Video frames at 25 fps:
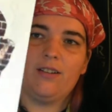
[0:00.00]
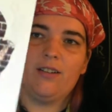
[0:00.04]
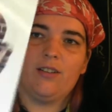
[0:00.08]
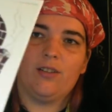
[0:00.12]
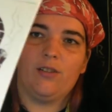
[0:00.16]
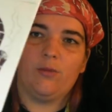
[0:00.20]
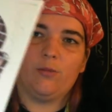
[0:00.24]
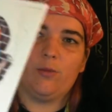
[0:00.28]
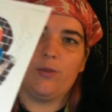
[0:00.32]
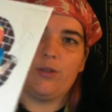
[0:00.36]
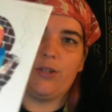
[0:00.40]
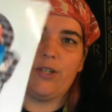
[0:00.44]

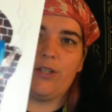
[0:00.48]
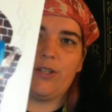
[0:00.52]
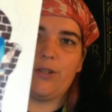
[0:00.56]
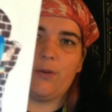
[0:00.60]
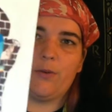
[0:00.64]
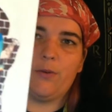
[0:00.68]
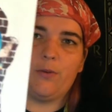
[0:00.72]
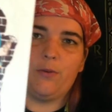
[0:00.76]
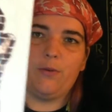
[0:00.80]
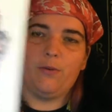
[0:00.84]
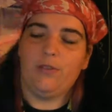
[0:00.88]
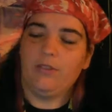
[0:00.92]
which is
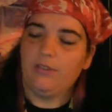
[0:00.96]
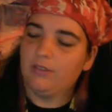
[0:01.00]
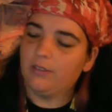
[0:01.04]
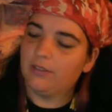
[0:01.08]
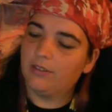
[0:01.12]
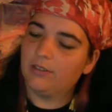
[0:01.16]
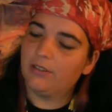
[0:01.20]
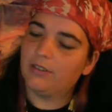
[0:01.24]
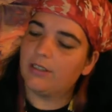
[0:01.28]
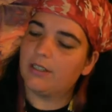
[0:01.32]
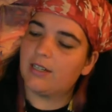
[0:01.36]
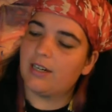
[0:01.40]
cool,
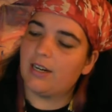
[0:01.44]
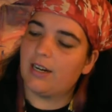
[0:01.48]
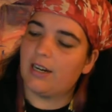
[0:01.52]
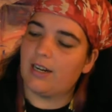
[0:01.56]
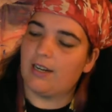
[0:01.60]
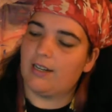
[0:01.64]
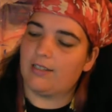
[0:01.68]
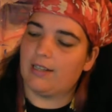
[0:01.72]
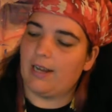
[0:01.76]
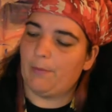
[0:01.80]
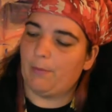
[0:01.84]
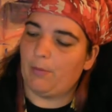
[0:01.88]

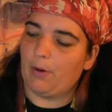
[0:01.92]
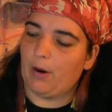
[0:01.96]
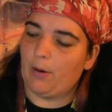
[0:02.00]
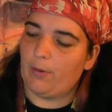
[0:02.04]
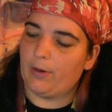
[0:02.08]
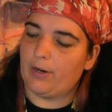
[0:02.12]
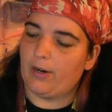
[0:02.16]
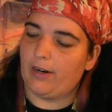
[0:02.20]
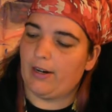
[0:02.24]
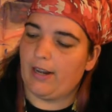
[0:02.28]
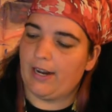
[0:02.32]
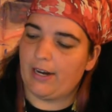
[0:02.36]
because I'm
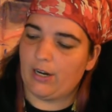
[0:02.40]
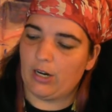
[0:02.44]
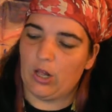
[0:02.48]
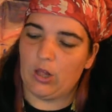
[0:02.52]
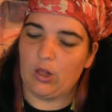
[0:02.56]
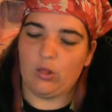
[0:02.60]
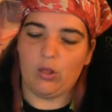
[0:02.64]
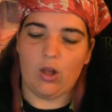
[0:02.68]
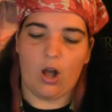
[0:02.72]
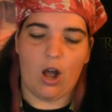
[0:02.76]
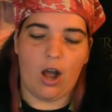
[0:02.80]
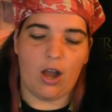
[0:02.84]
probably going to like
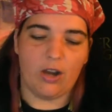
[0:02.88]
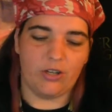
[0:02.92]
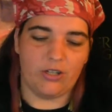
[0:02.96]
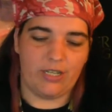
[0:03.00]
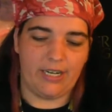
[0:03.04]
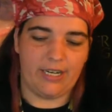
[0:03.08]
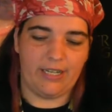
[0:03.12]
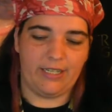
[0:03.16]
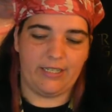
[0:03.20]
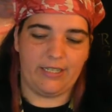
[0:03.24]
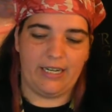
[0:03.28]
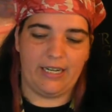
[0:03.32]
collage
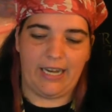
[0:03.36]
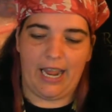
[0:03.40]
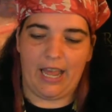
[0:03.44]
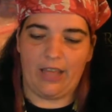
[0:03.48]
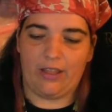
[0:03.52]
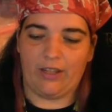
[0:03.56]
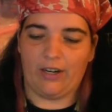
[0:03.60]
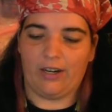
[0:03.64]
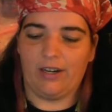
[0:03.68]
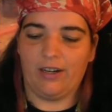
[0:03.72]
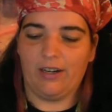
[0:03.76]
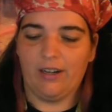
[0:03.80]
these
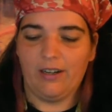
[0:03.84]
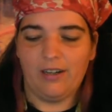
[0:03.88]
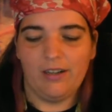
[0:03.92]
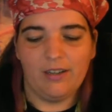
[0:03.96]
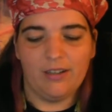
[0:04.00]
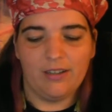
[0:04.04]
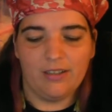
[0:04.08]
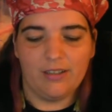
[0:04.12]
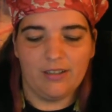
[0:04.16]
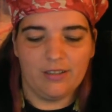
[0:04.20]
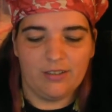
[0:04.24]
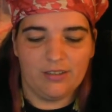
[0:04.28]
together.
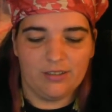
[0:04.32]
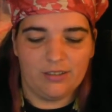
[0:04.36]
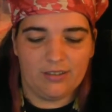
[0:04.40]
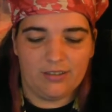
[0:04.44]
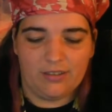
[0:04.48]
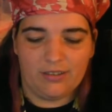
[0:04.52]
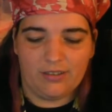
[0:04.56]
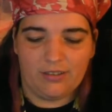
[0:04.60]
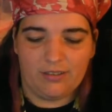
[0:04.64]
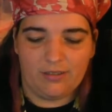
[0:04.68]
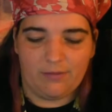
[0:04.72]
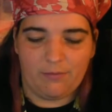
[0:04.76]

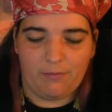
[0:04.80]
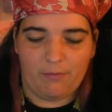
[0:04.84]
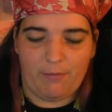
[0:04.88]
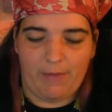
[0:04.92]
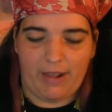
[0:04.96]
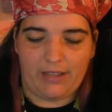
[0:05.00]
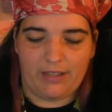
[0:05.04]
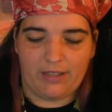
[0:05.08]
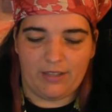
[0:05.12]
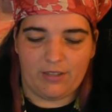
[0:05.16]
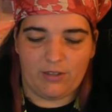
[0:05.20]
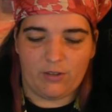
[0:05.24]

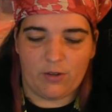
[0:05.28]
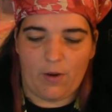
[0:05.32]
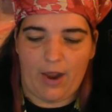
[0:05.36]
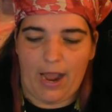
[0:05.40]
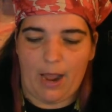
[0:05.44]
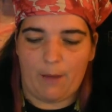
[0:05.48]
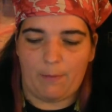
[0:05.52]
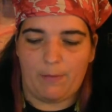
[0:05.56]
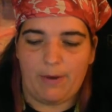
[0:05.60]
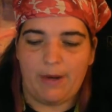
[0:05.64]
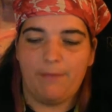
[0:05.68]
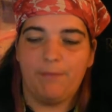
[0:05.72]
Make this so
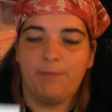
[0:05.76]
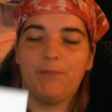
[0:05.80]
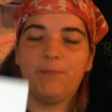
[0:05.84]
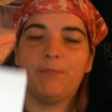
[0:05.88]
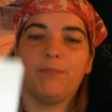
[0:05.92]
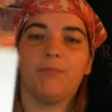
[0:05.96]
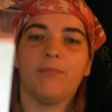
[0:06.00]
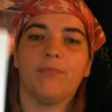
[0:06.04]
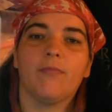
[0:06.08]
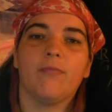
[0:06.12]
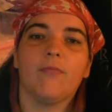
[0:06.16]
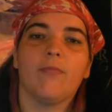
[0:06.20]
happy.
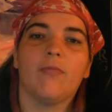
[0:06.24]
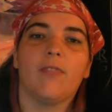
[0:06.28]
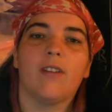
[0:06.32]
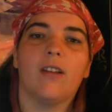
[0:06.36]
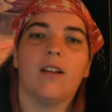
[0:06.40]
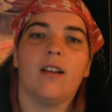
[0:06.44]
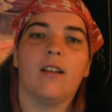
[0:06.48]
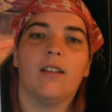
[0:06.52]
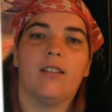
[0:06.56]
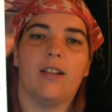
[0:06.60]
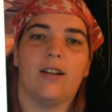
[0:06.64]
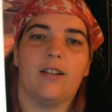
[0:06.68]

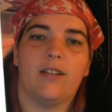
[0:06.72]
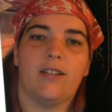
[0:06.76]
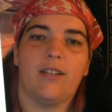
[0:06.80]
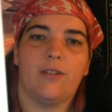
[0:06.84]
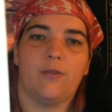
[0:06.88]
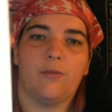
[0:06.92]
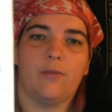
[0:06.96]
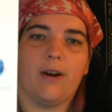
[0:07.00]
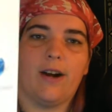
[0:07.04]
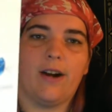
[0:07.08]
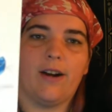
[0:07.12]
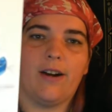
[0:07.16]
And there's
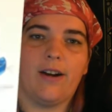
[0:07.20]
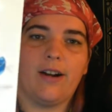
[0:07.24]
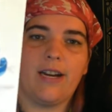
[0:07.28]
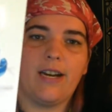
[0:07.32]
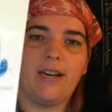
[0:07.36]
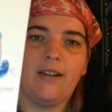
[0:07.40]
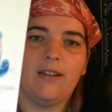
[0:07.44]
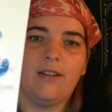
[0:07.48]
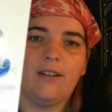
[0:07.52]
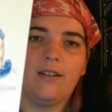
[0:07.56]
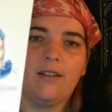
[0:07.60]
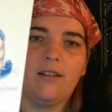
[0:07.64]
his
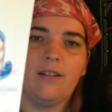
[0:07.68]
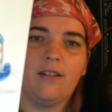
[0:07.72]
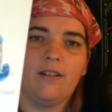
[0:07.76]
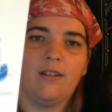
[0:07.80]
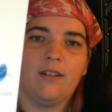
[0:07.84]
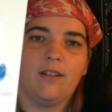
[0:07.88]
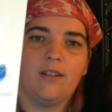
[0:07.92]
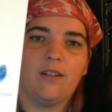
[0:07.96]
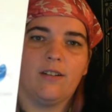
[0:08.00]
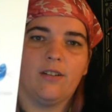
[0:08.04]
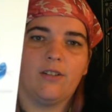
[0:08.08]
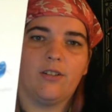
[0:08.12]
rarity.
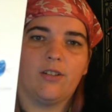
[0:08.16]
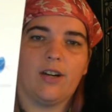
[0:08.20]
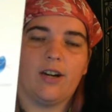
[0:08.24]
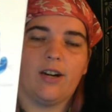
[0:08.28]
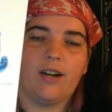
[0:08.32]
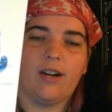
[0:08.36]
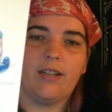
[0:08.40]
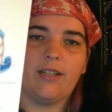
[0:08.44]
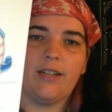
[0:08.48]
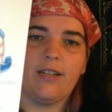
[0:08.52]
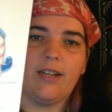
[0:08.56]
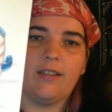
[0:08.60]
Try
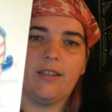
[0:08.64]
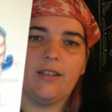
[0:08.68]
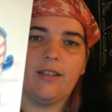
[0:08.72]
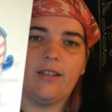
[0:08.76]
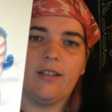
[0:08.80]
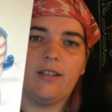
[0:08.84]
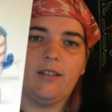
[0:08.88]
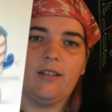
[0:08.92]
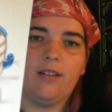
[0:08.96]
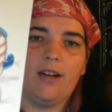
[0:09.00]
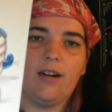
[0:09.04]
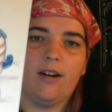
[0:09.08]
not to get the
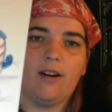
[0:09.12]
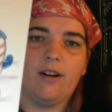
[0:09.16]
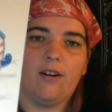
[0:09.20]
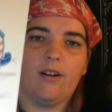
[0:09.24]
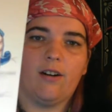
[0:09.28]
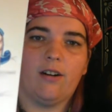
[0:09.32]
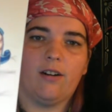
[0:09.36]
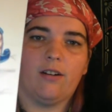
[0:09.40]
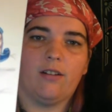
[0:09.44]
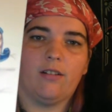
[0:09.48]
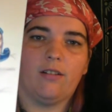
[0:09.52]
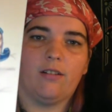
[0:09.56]
glare
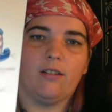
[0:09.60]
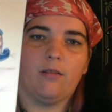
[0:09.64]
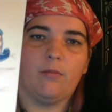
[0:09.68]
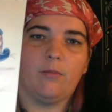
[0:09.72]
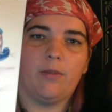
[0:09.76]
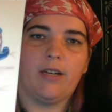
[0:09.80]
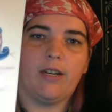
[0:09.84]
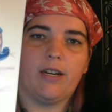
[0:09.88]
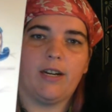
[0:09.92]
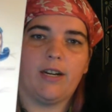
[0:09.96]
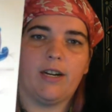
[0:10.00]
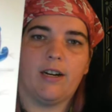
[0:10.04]
on it a little
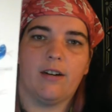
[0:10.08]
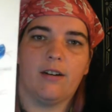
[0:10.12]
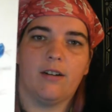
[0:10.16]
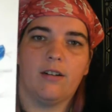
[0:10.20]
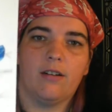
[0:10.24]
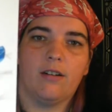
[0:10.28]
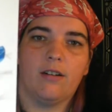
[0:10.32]
bit here.